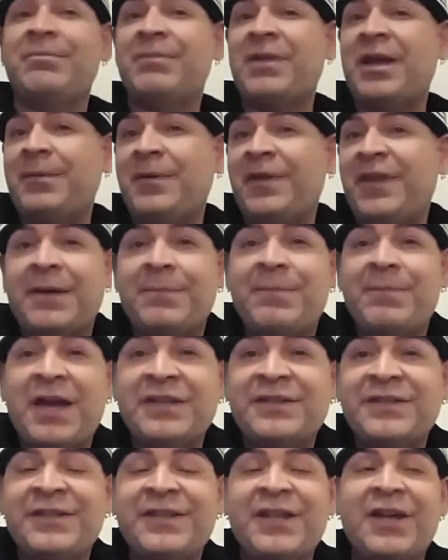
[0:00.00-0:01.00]
Maybe they can
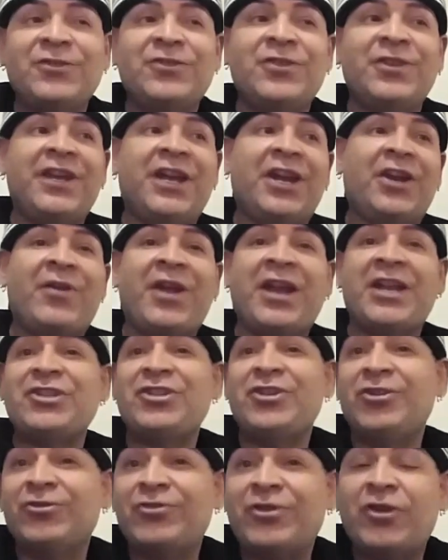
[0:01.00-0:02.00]
pass it down to their
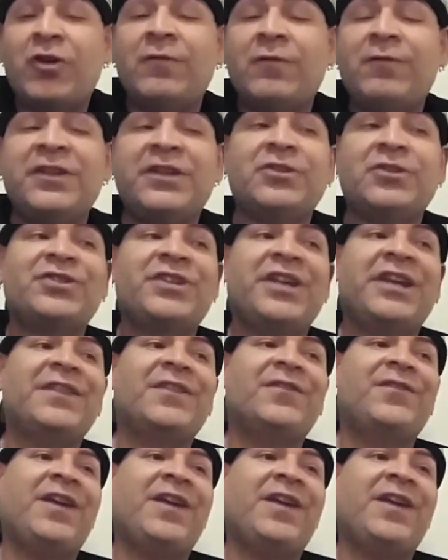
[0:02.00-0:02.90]
grandchildren. Hopefully it'll stay in the